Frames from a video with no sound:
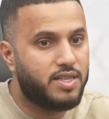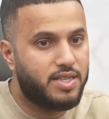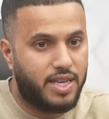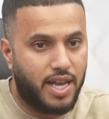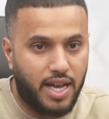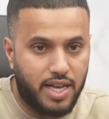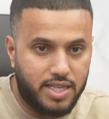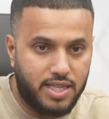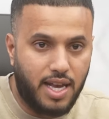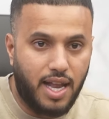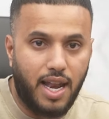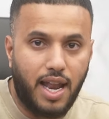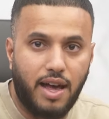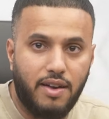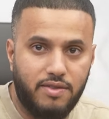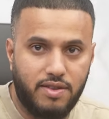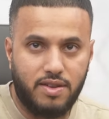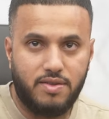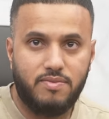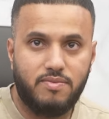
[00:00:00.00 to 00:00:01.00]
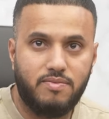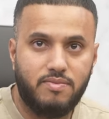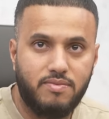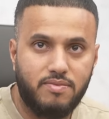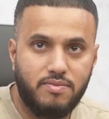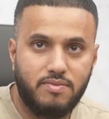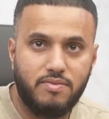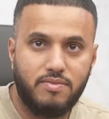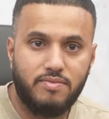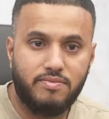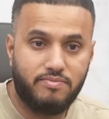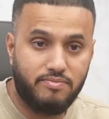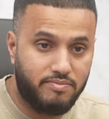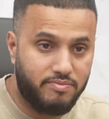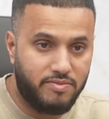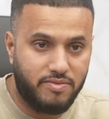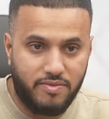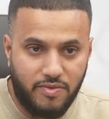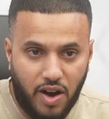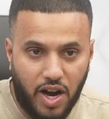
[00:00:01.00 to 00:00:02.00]
10 to 11,
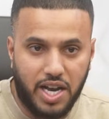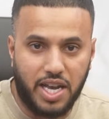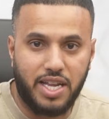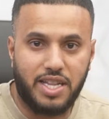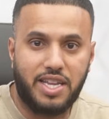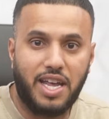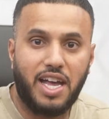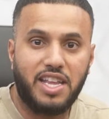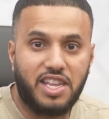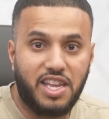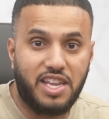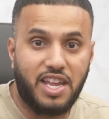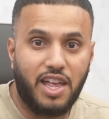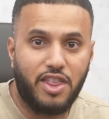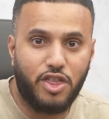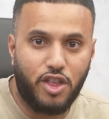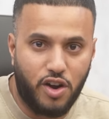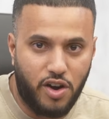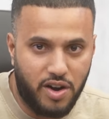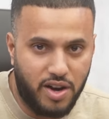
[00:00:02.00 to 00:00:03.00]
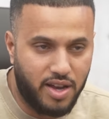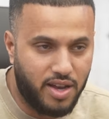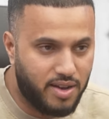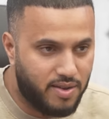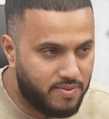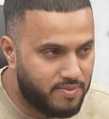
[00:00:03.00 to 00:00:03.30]
fuck it, 10 to 10.30.